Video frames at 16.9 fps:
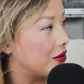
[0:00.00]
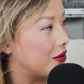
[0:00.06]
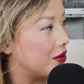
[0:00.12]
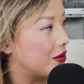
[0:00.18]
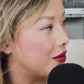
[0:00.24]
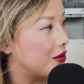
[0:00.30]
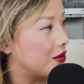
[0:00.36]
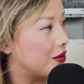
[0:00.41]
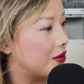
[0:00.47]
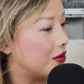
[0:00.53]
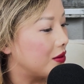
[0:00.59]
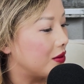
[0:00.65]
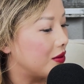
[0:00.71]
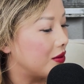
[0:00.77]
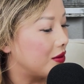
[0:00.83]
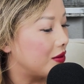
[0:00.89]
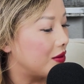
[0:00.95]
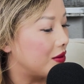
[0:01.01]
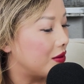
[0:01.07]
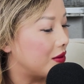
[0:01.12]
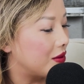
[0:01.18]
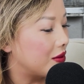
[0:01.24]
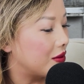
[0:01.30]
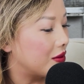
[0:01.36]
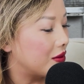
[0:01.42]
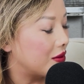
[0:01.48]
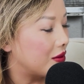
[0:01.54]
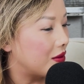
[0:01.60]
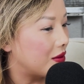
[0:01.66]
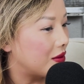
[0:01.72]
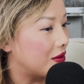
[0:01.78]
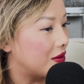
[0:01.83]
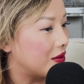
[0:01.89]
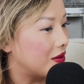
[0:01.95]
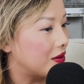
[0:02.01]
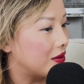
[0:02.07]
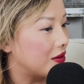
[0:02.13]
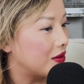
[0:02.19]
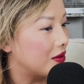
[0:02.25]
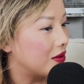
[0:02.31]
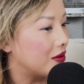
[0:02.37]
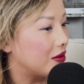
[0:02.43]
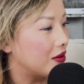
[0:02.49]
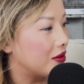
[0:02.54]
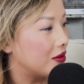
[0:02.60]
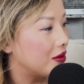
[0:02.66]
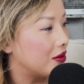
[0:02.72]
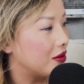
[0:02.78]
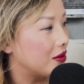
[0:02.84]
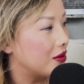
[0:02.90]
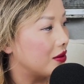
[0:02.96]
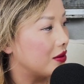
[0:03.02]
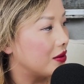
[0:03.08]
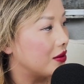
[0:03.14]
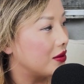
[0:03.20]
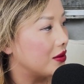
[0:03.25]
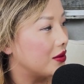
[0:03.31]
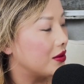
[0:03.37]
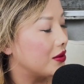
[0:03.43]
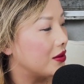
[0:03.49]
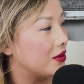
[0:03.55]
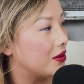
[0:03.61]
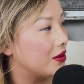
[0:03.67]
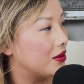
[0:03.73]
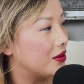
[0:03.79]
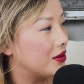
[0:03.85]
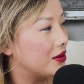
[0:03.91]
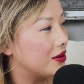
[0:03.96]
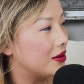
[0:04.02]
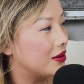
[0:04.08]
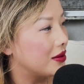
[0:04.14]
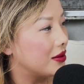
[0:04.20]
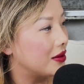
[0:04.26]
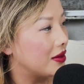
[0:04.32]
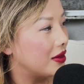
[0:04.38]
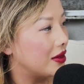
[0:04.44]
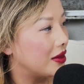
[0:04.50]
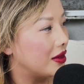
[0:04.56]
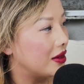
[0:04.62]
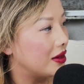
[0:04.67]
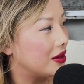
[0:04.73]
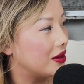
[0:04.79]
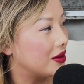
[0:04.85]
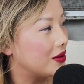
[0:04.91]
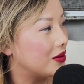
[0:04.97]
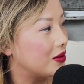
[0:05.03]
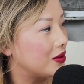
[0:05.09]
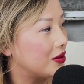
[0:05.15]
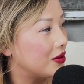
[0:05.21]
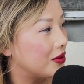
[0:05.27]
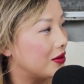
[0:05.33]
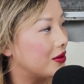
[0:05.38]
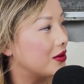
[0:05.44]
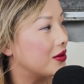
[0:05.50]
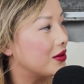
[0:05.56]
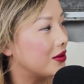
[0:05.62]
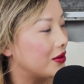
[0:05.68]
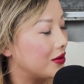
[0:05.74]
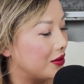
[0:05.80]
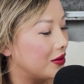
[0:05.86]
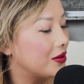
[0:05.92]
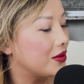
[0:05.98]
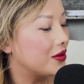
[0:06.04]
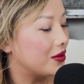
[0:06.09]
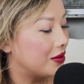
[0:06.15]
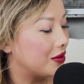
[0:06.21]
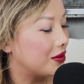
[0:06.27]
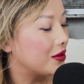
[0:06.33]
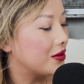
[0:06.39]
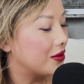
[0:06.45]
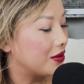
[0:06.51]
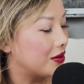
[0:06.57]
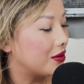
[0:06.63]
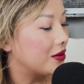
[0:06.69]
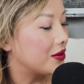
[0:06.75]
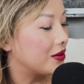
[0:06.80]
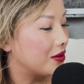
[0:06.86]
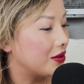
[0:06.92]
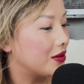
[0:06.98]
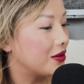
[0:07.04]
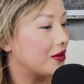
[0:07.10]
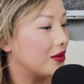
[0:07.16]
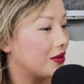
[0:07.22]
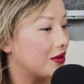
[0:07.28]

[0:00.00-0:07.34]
(silent)